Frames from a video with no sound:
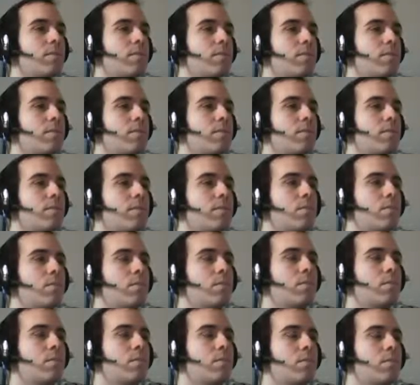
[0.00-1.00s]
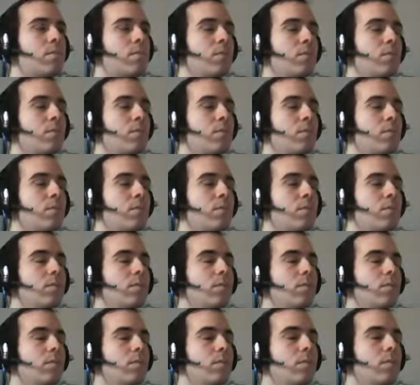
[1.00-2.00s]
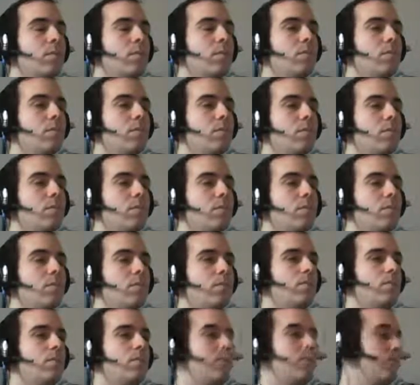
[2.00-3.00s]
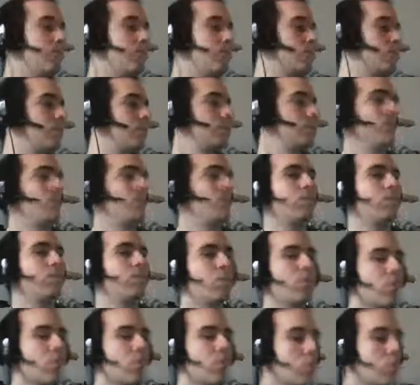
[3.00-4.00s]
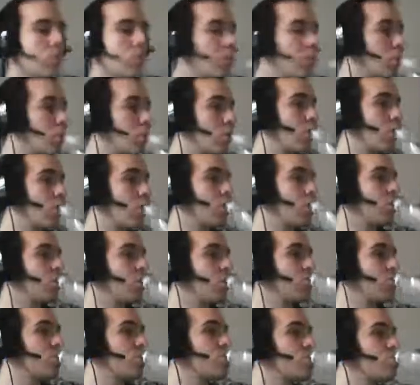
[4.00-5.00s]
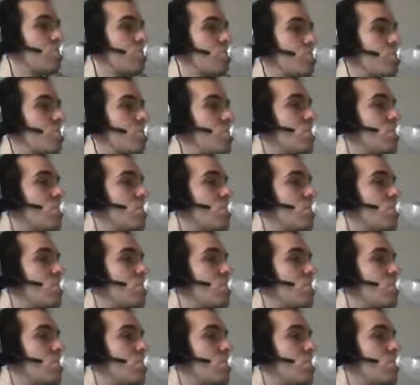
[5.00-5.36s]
[no speech]